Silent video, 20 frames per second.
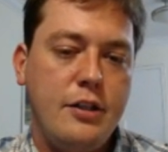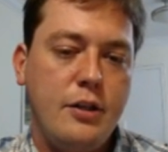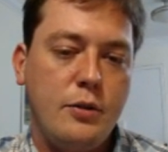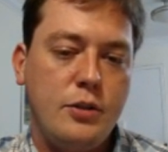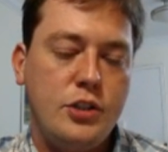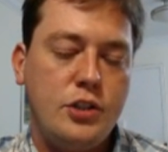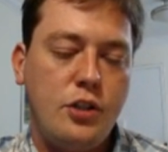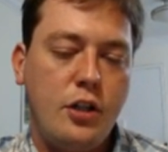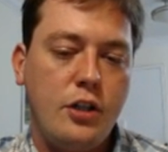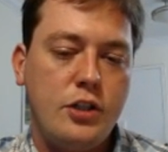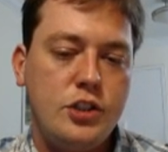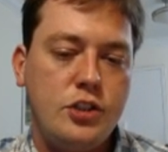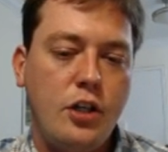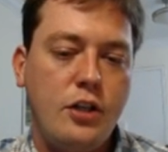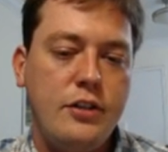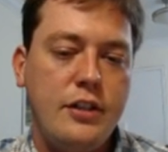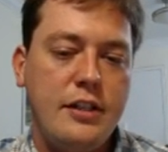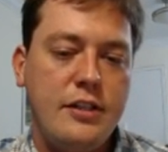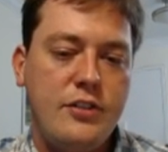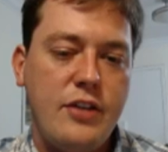
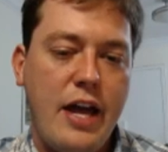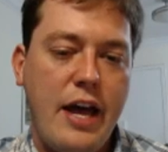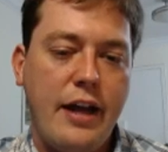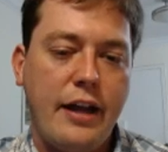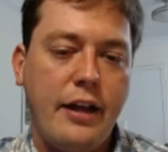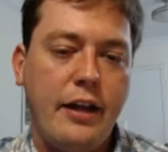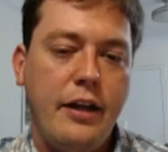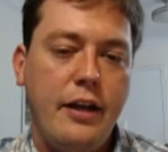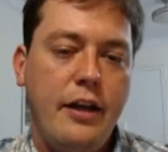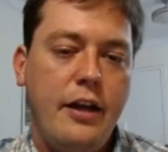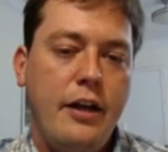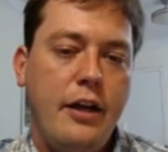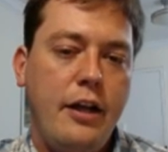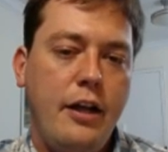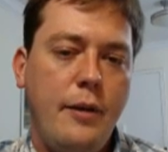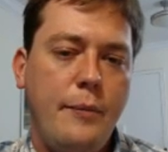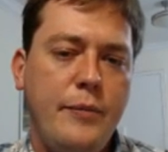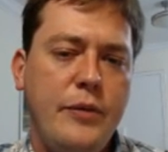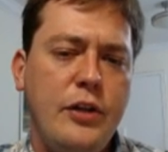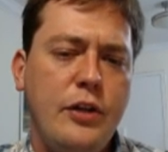start the attack.
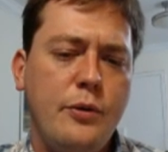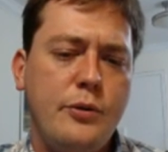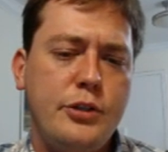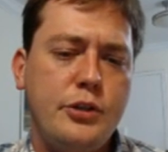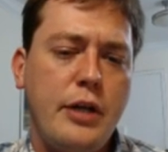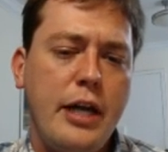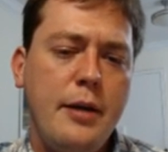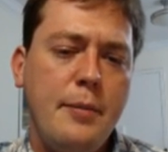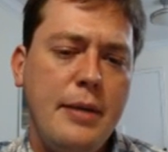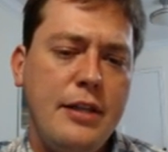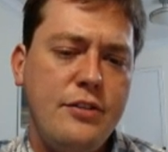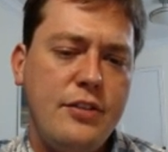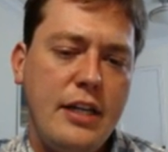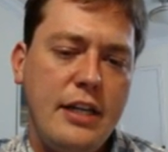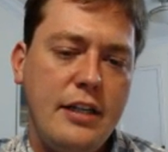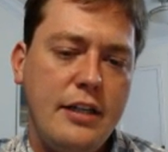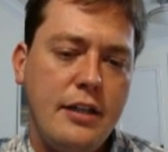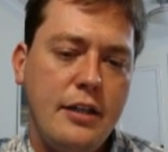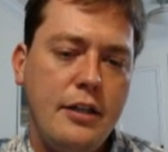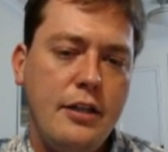Try to
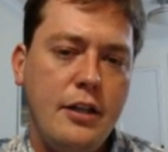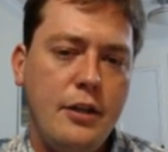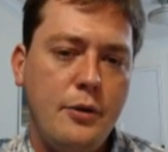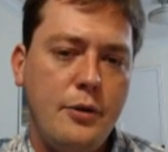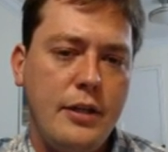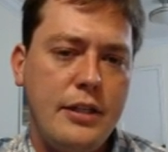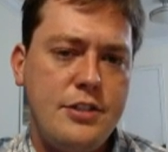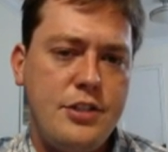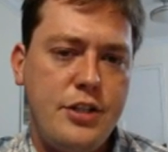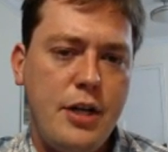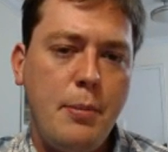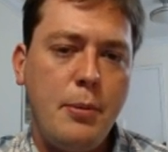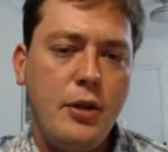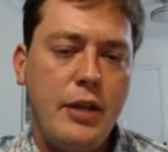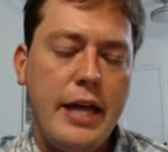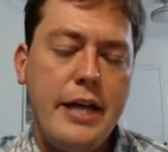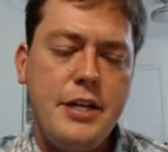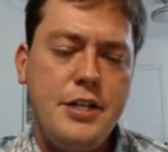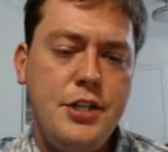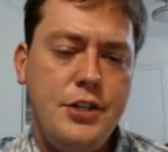maintain. It's
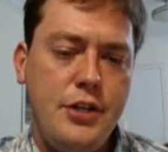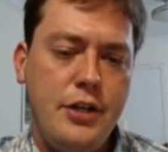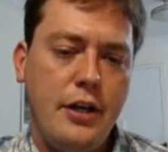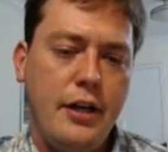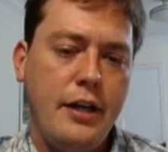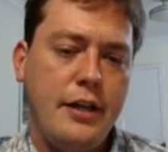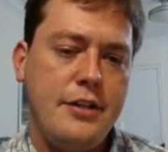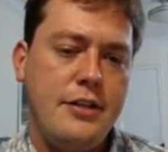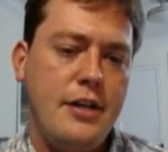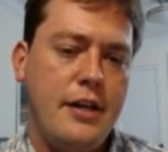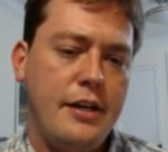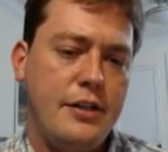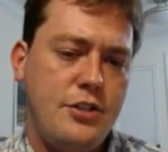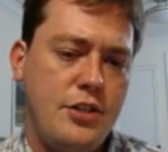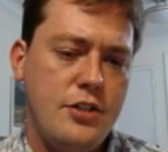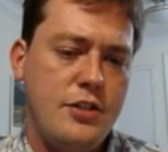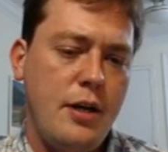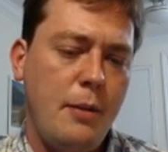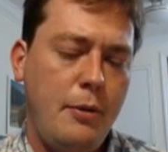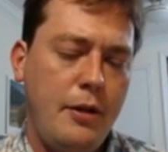double-edged, and
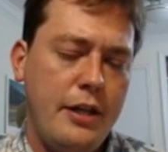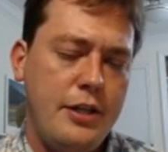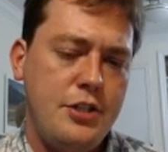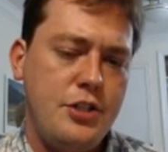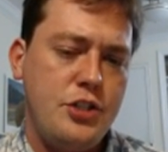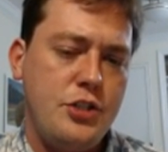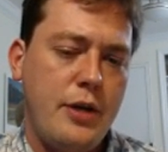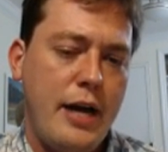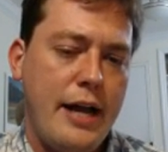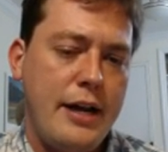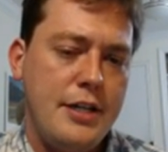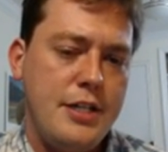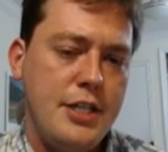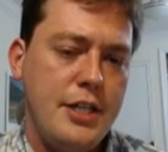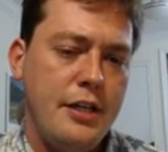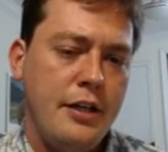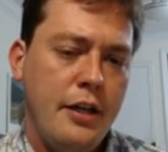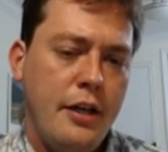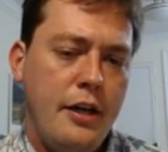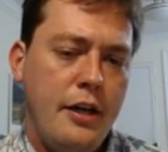it's a double-edged strategy